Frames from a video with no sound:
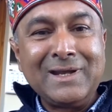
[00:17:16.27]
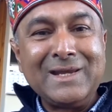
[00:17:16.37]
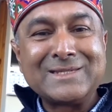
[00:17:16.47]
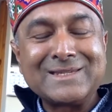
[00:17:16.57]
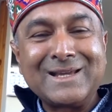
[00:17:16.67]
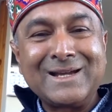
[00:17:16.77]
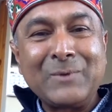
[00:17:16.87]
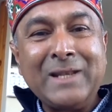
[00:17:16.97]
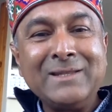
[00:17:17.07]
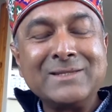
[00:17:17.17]

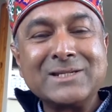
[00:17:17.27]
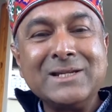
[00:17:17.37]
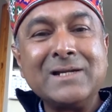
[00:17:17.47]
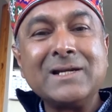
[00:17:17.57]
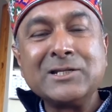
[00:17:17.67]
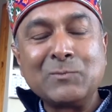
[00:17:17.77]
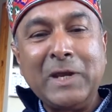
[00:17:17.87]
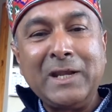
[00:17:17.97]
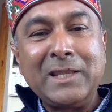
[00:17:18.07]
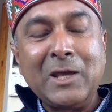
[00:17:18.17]
When the Sri Lankans
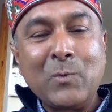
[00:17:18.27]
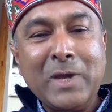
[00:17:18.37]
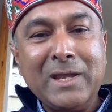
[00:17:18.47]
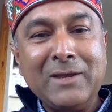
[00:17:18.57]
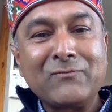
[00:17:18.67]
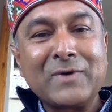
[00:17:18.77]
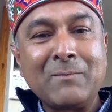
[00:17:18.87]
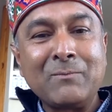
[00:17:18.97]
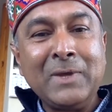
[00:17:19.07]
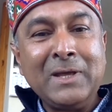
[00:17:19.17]
made their way
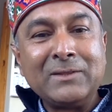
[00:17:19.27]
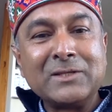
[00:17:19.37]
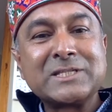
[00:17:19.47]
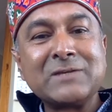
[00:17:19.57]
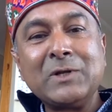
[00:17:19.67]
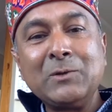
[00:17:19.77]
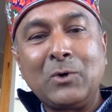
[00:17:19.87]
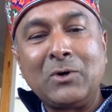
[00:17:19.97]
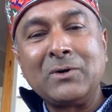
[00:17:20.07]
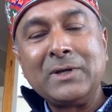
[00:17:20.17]
from the civil
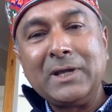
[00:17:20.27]
war